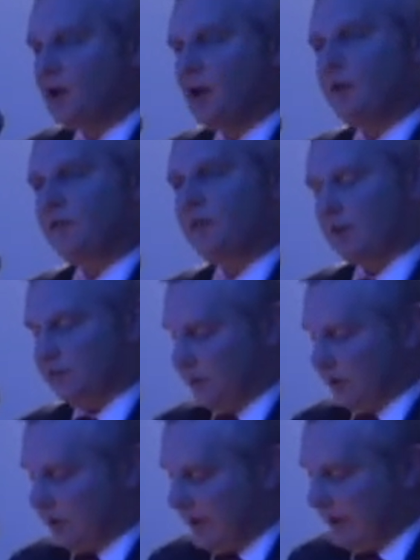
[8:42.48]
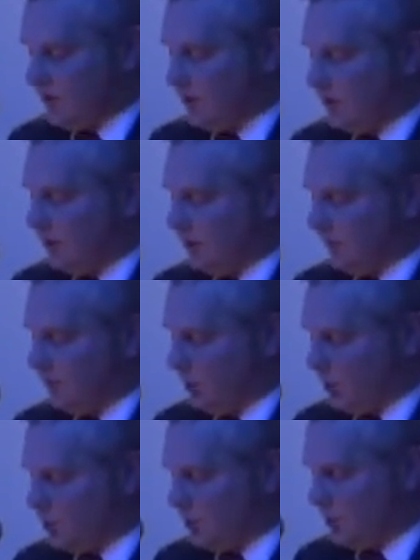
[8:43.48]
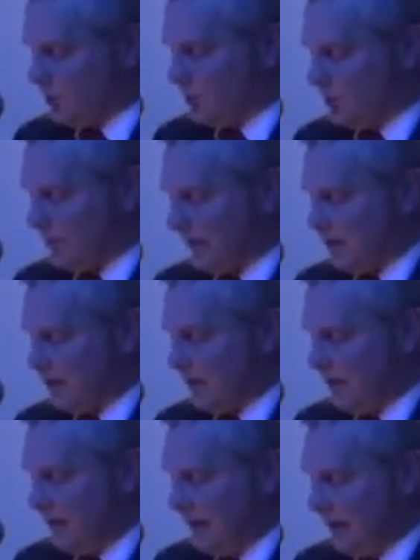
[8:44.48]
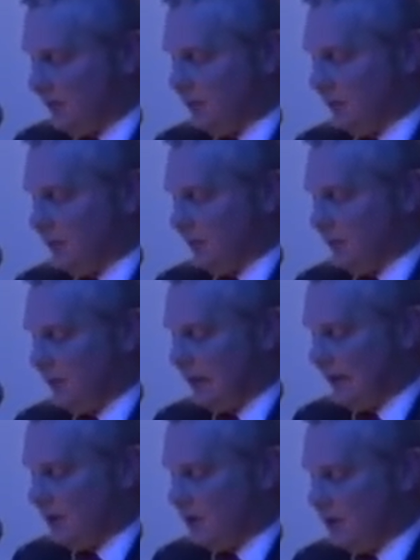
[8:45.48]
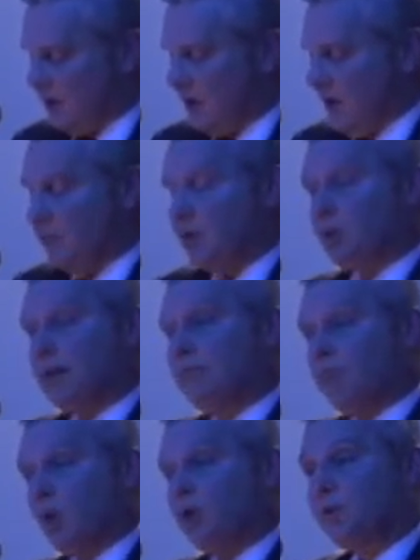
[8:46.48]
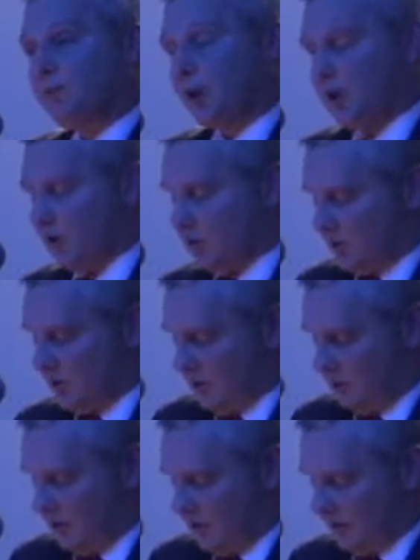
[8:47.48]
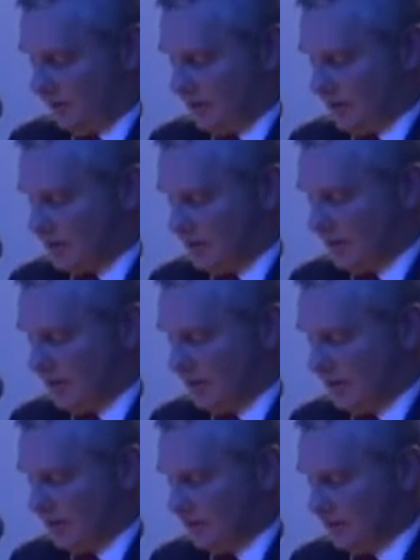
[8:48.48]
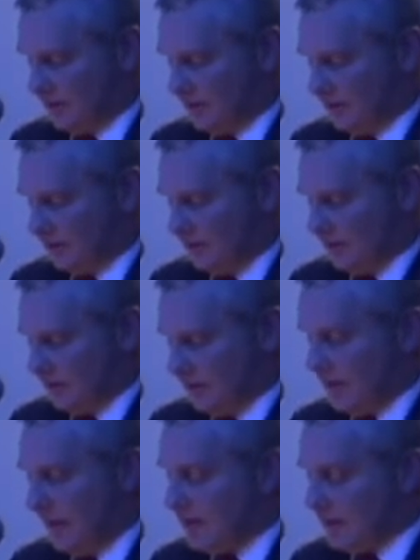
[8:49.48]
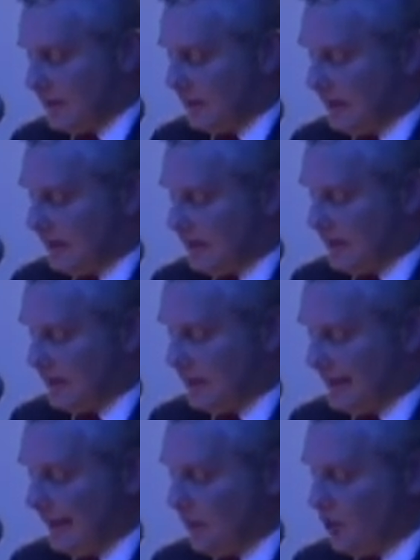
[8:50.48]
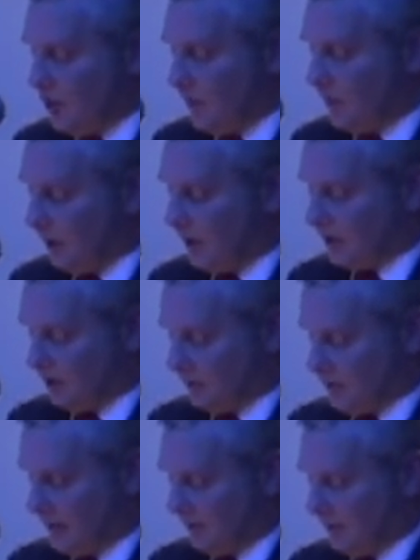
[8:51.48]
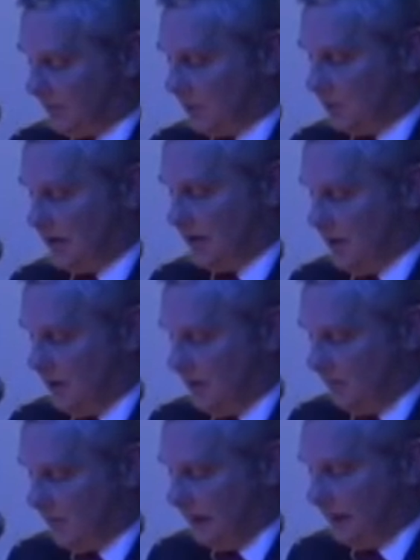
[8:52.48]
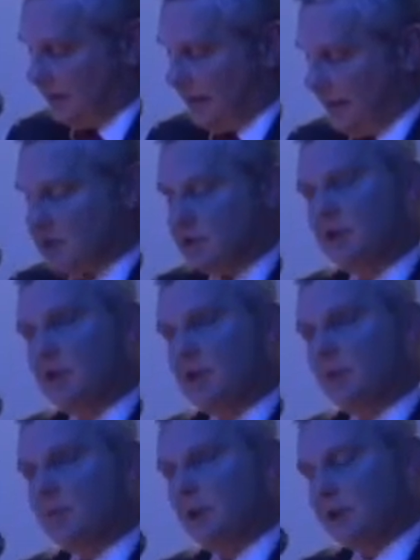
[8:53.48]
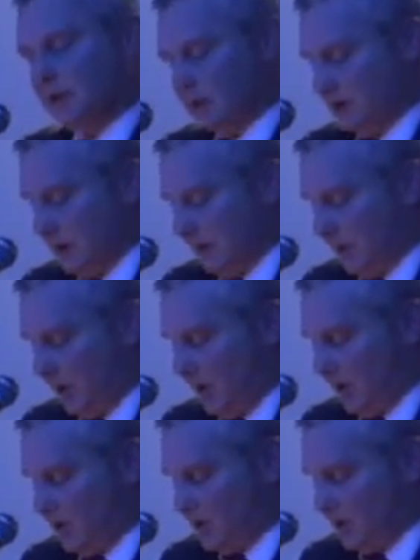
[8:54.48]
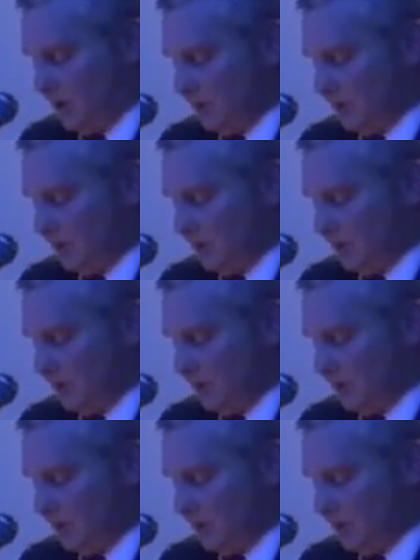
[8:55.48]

of confrontation, of mutual suspicion and recrimination between both parts of this island. In 1998, a new partnership between Belfast and Dublin emerged.